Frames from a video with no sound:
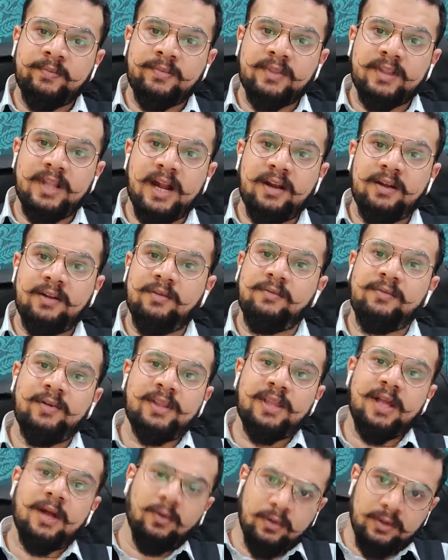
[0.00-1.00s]
that
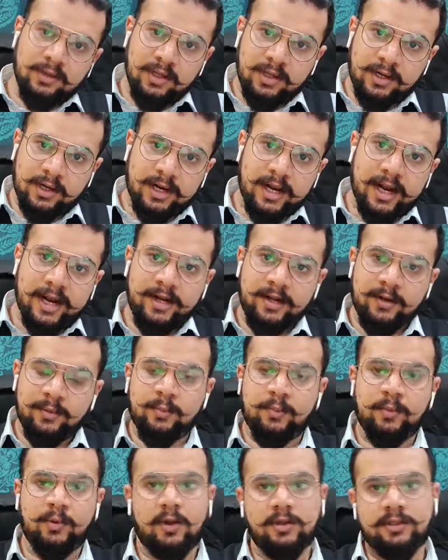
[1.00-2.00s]
without the right
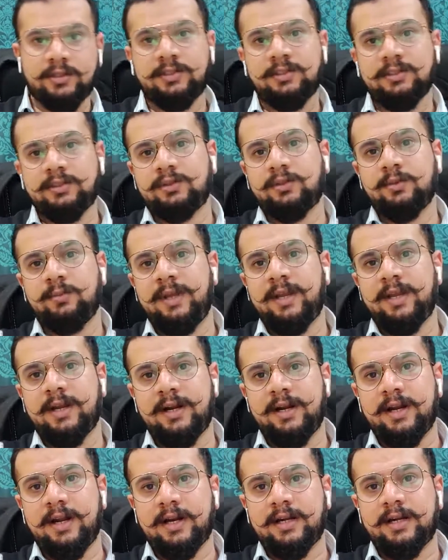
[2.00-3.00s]
process to be
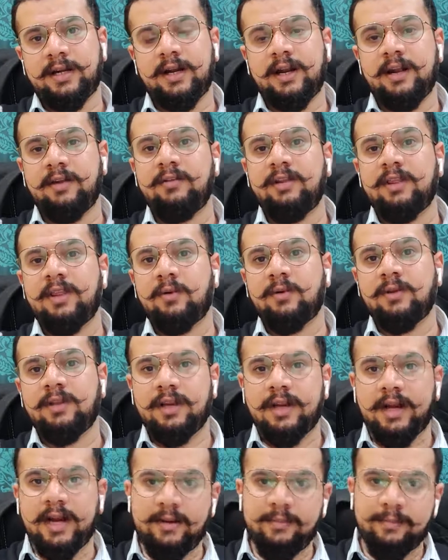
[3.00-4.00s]
conducted and without
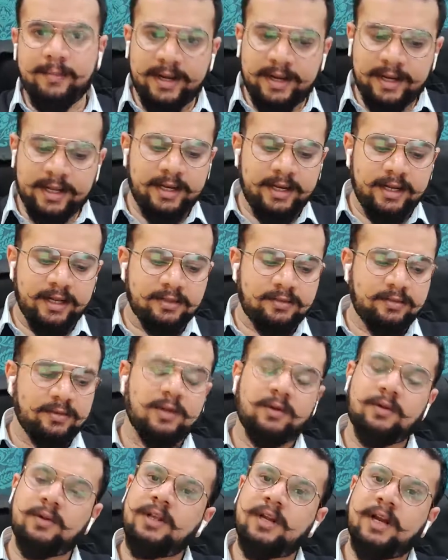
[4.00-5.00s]
the right materials,
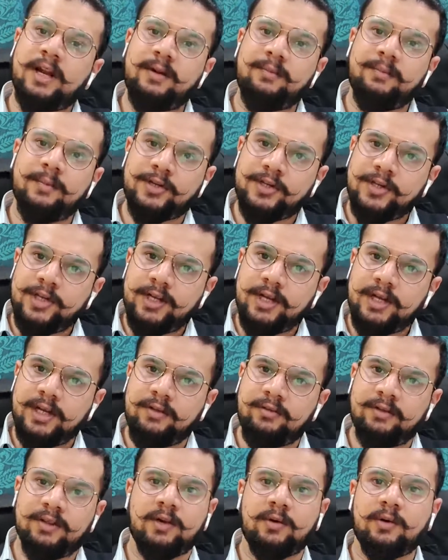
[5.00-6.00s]
without the right
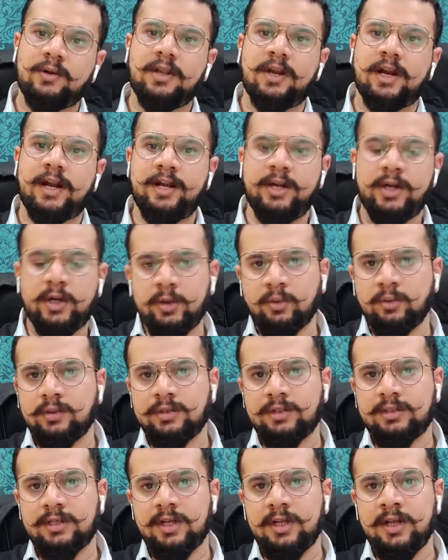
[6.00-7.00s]
machinery, without the right
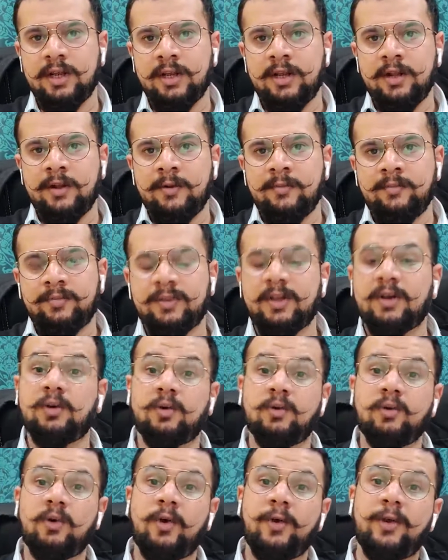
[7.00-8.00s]
tools, the
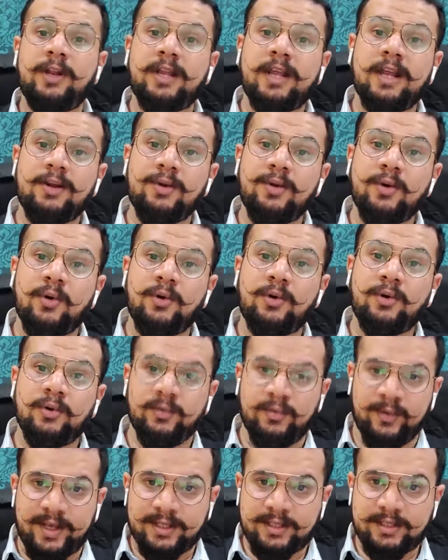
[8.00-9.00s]
crude oil can go
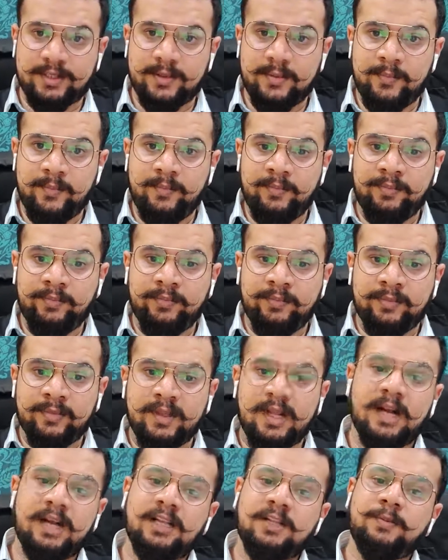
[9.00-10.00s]
to waste.
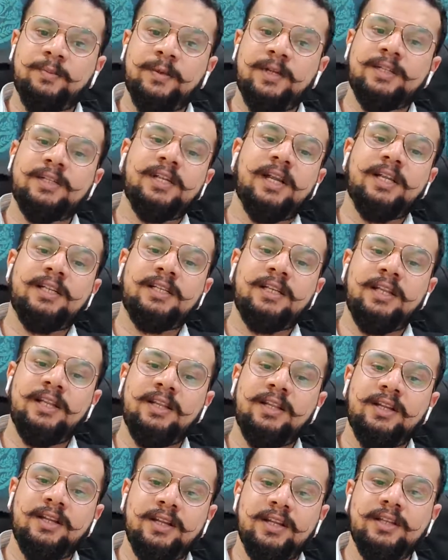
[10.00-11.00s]
That is precisely
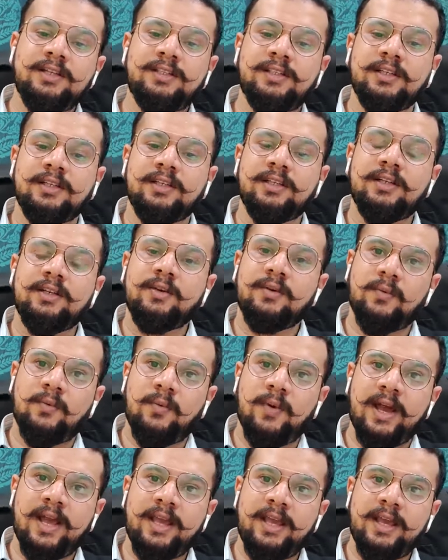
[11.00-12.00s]
the reason
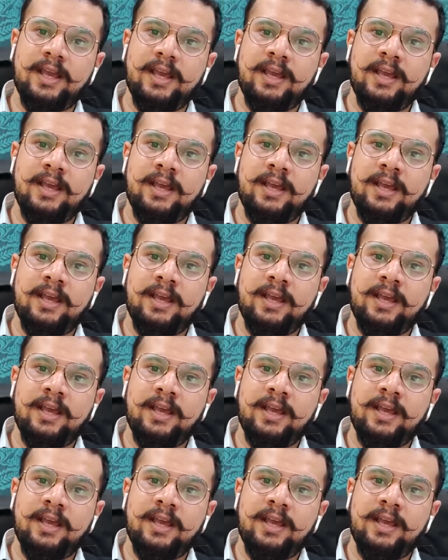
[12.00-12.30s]
why